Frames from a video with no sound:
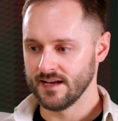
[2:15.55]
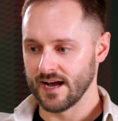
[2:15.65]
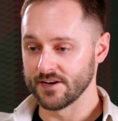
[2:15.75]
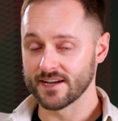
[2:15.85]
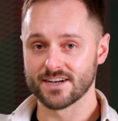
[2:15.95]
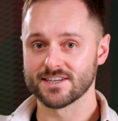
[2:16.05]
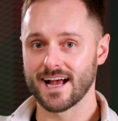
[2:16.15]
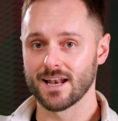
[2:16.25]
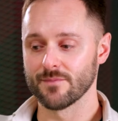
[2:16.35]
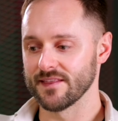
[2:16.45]
and you can actually
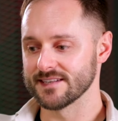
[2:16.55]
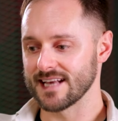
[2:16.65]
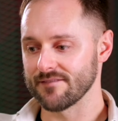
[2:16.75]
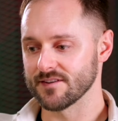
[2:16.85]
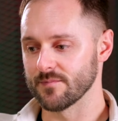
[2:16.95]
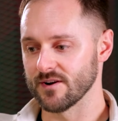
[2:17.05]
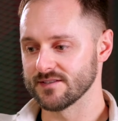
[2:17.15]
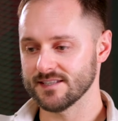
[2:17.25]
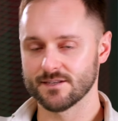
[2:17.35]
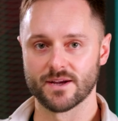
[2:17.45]
calibrate this after the
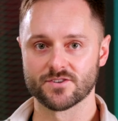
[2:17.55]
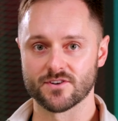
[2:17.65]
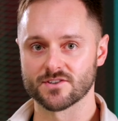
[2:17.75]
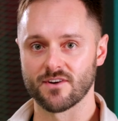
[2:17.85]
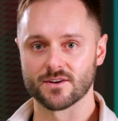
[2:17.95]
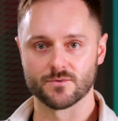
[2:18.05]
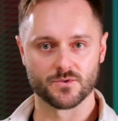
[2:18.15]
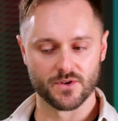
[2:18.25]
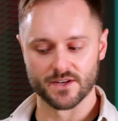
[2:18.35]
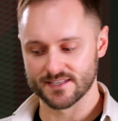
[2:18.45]
process to make sure it's correct, which we'll do in a